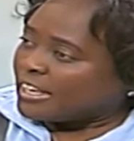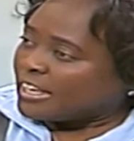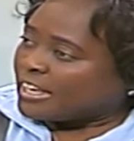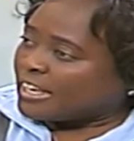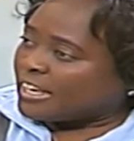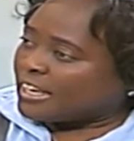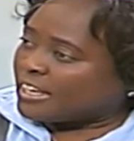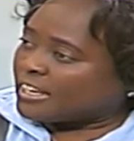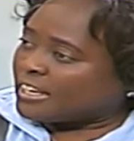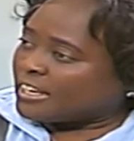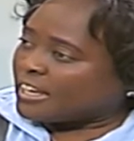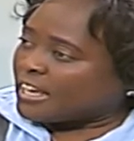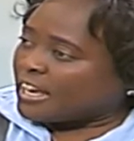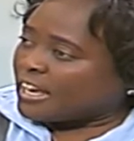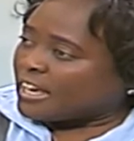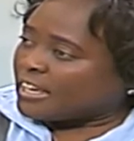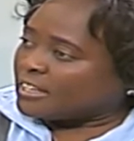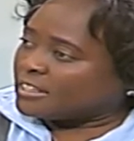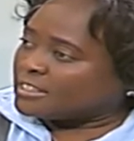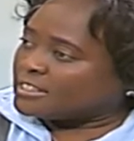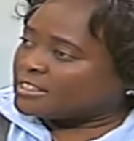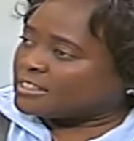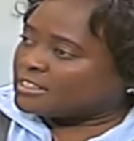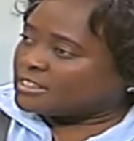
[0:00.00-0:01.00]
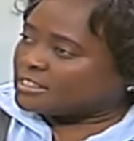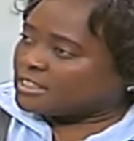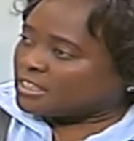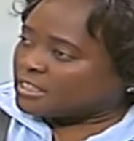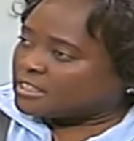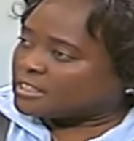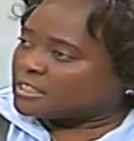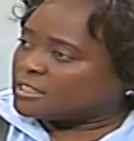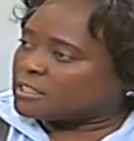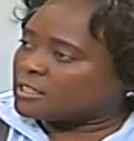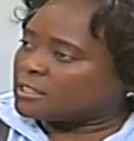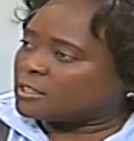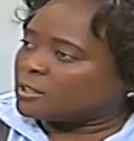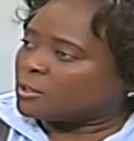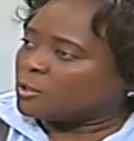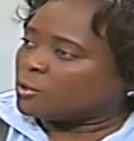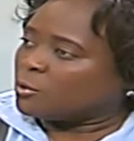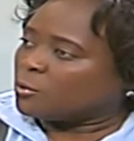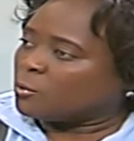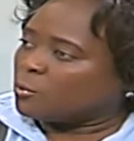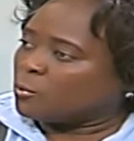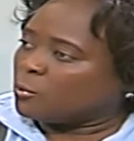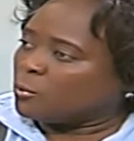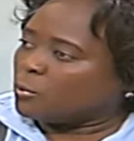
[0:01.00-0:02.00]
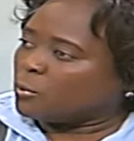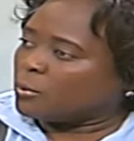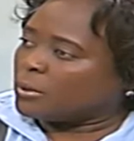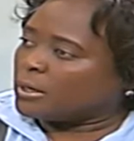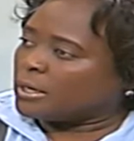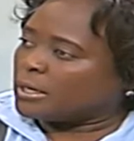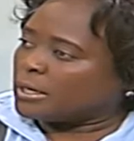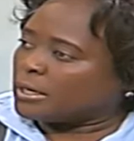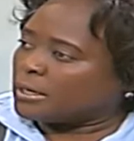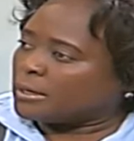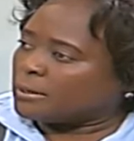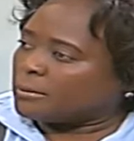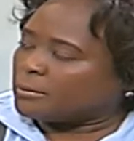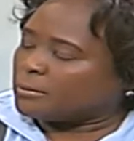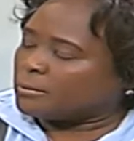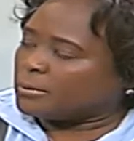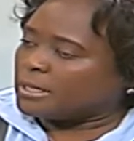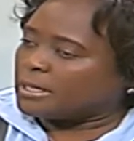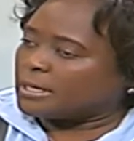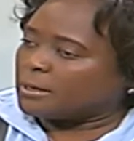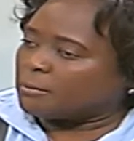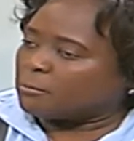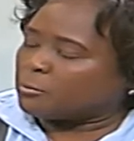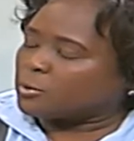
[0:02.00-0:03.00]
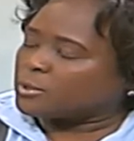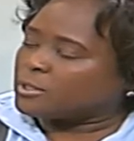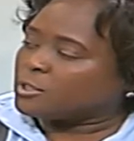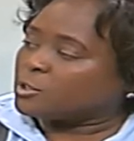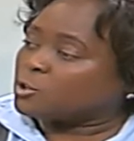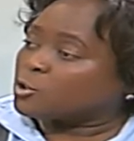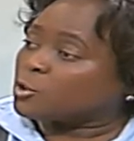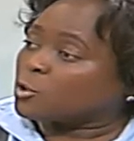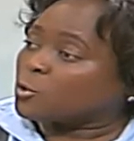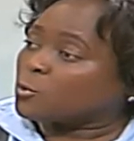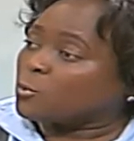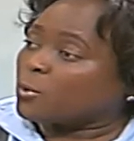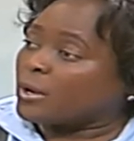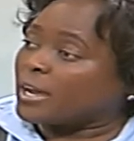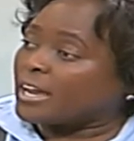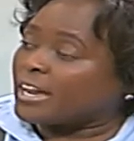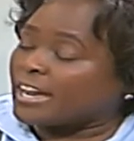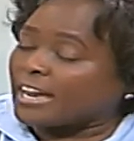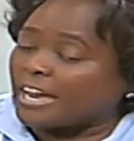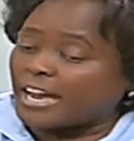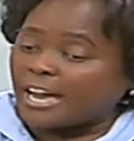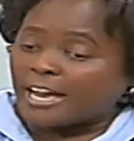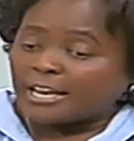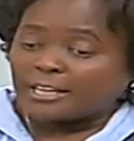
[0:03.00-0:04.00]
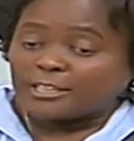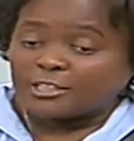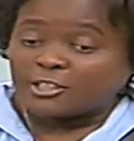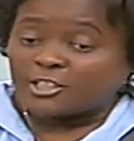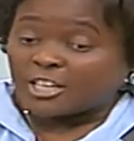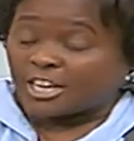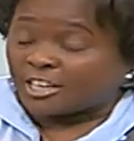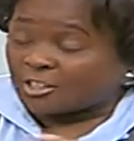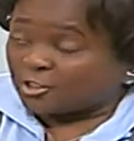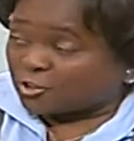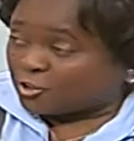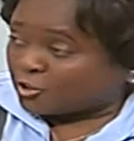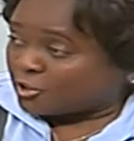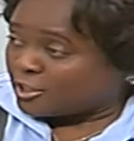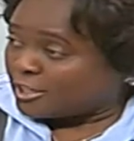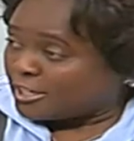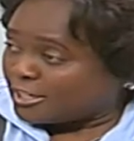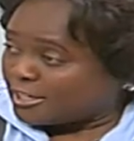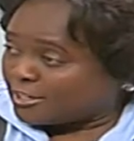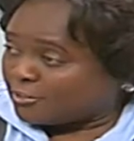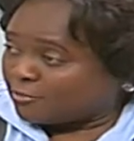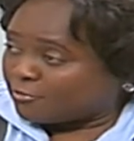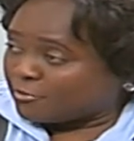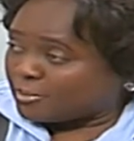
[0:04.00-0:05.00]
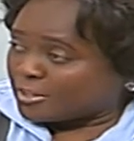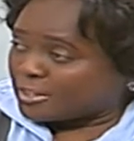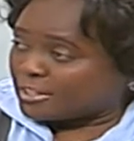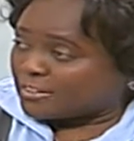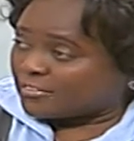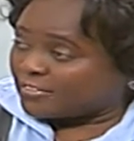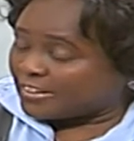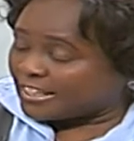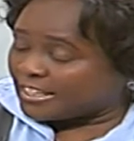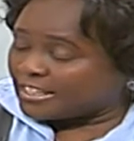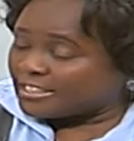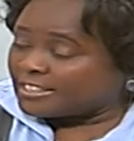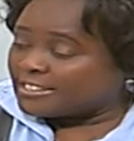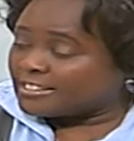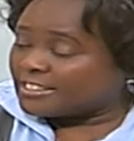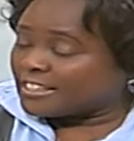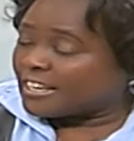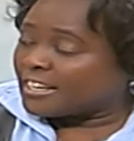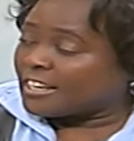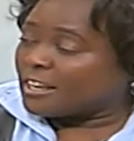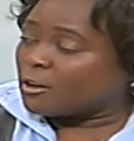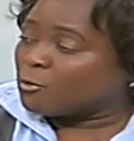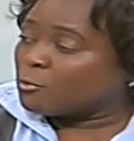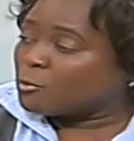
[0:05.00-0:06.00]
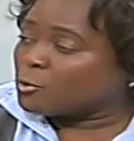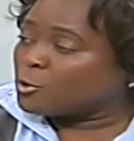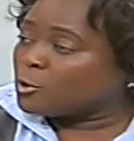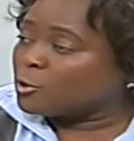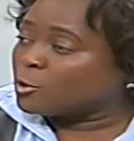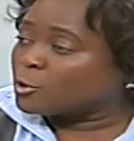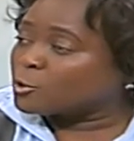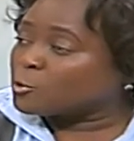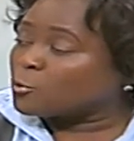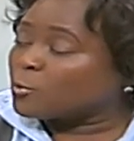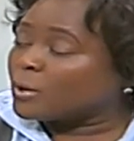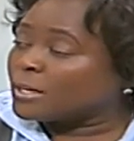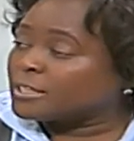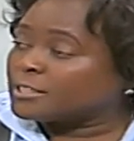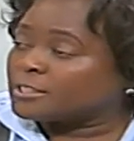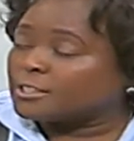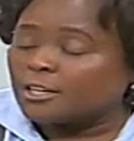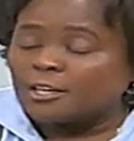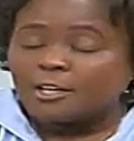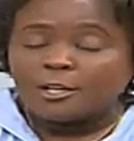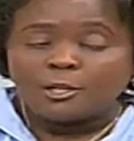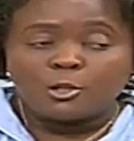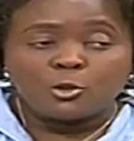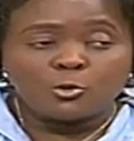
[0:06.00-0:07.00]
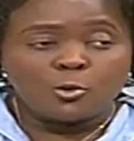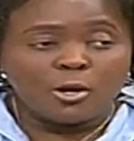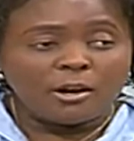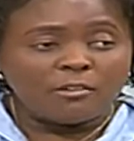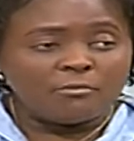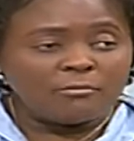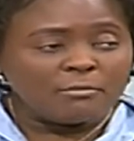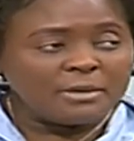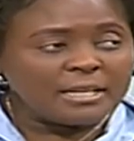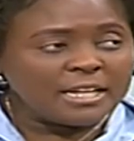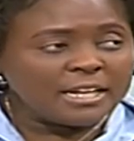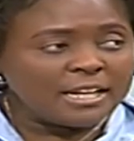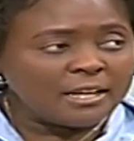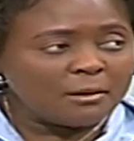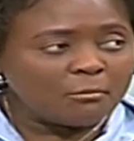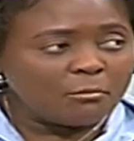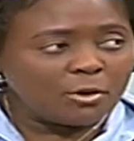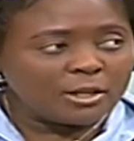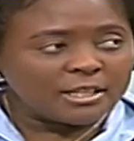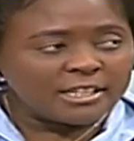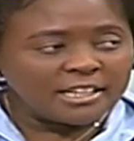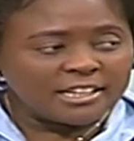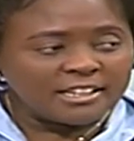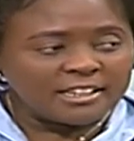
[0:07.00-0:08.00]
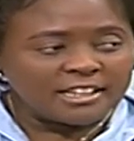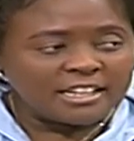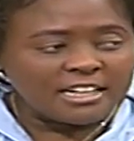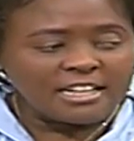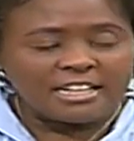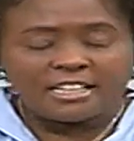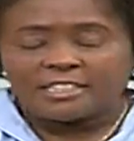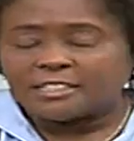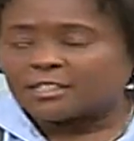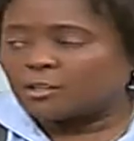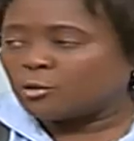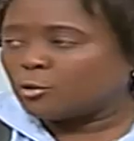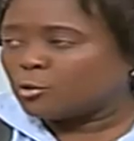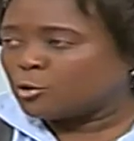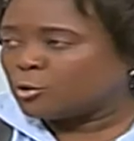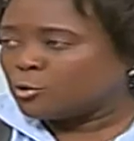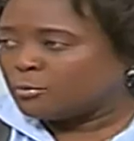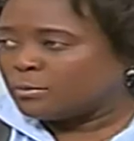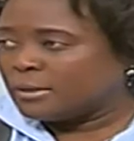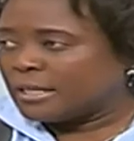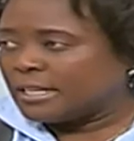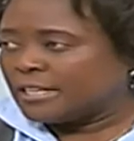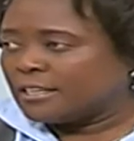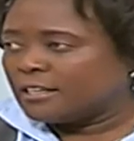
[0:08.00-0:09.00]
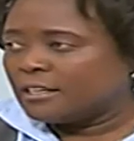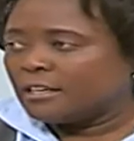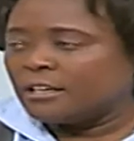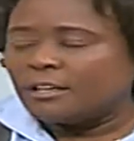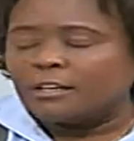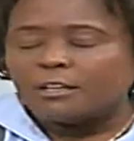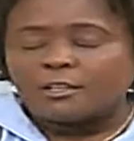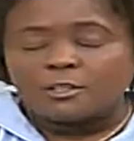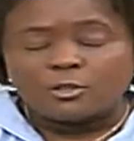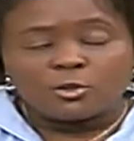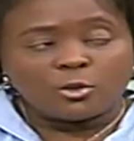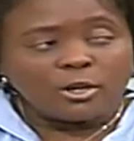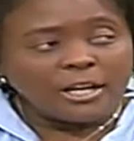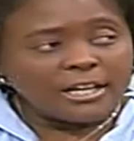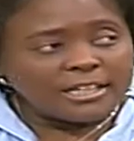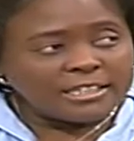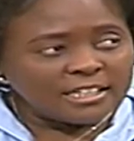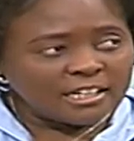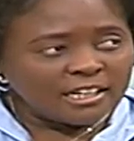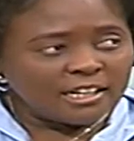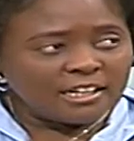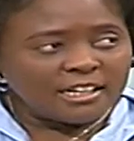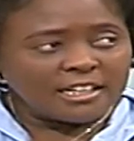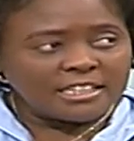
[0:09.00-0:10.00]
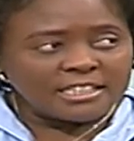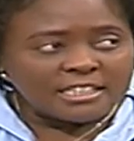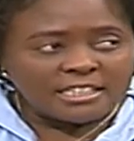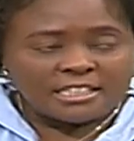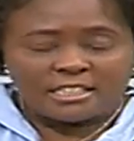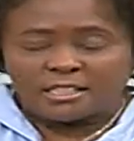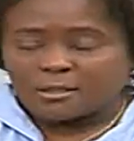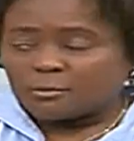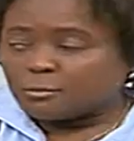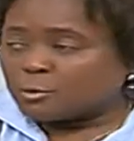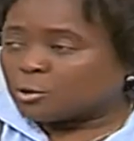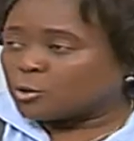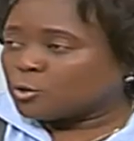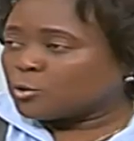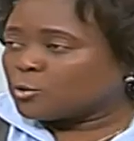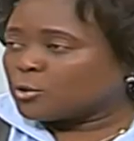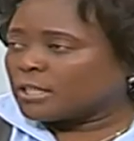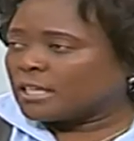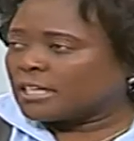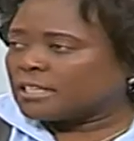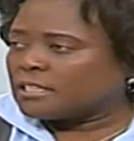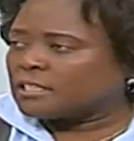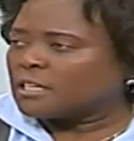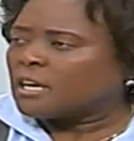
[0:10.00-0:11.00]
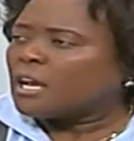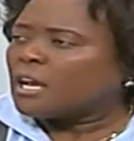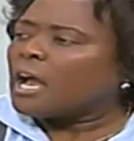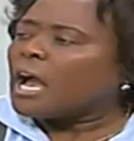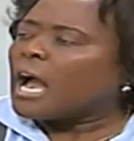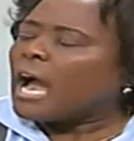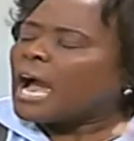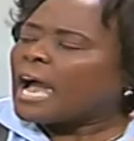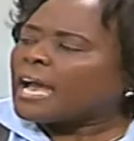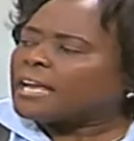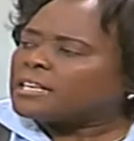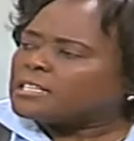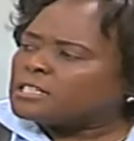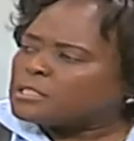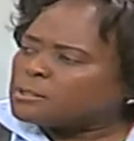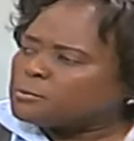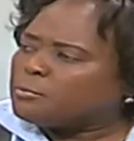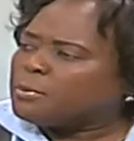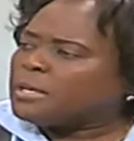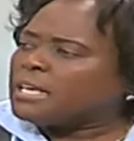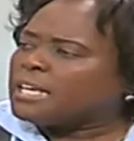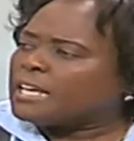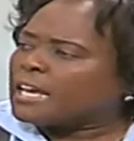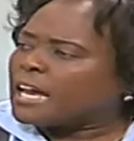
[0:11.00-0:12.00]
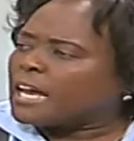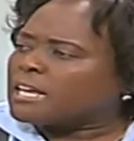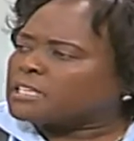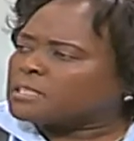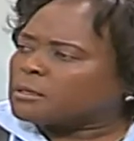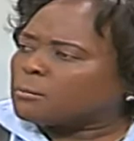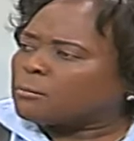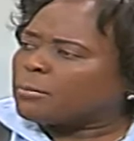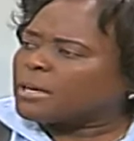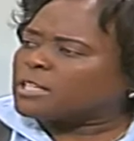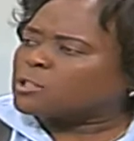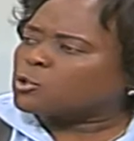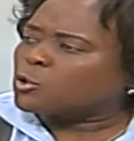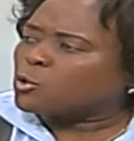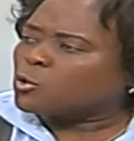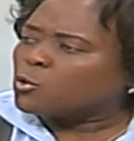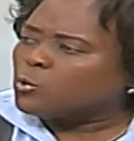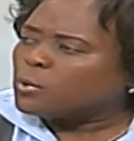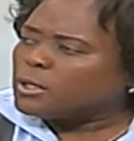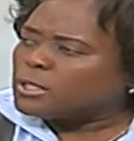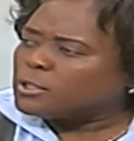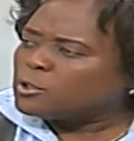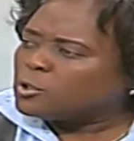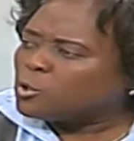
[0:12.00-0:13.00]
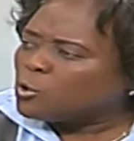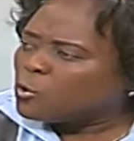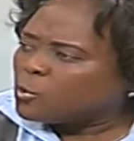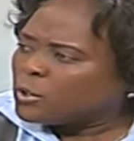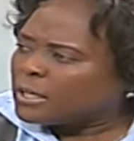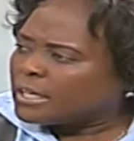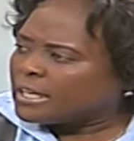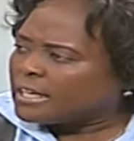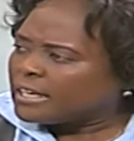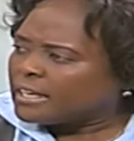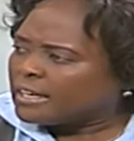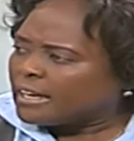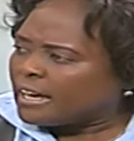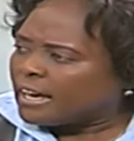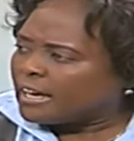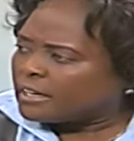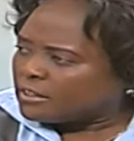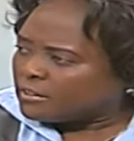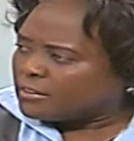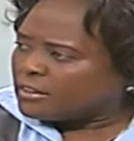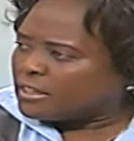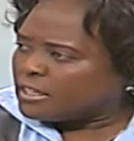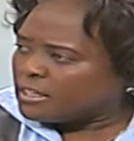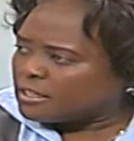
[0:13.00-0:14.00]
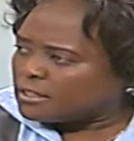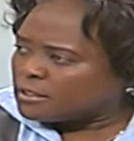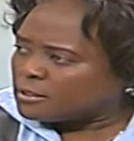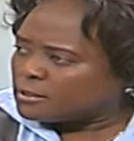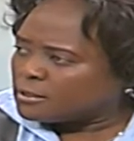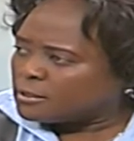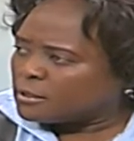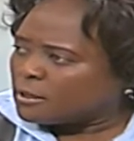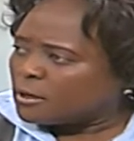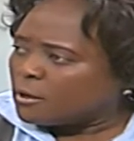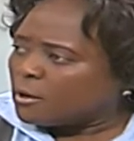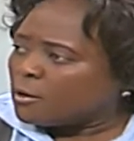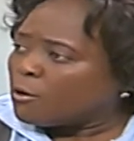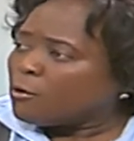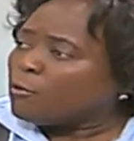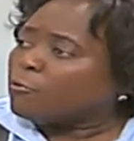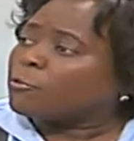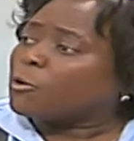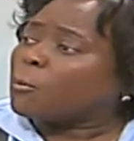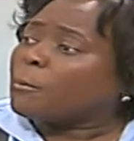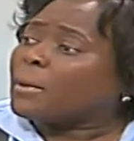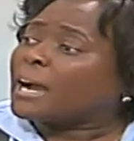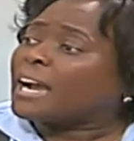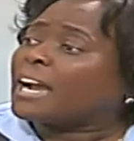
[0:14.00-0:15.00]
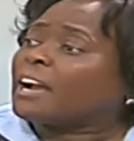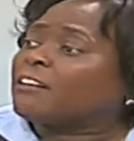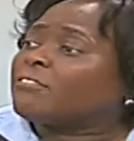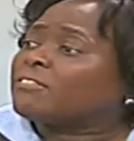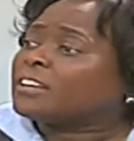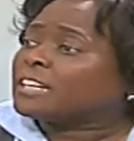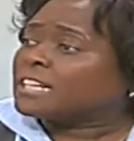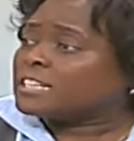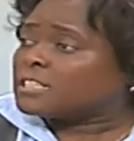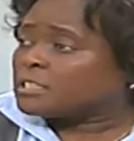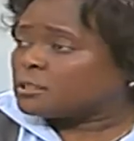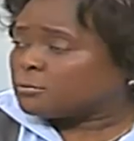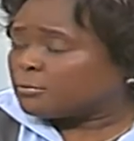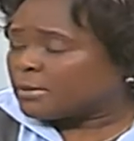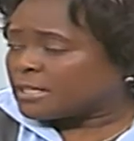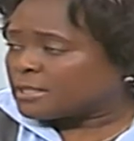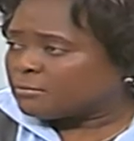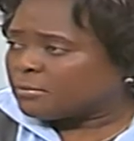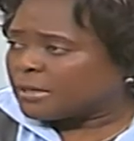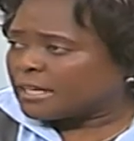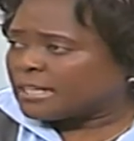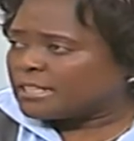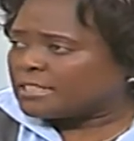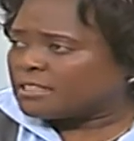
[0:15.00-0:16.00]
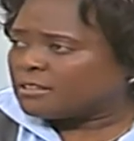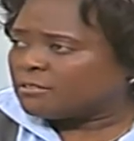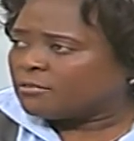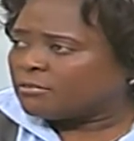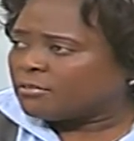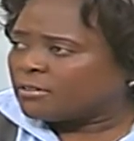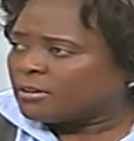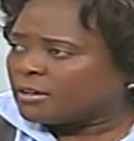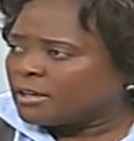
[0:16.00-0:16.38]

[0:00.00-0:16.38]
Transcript: and I sit uh, in a position where I judge different things, and I would not want to have been labeled either NASA or Jubilee. Mm. So I take great exception to that. I speak as a person who is looking at things from a governance perspective.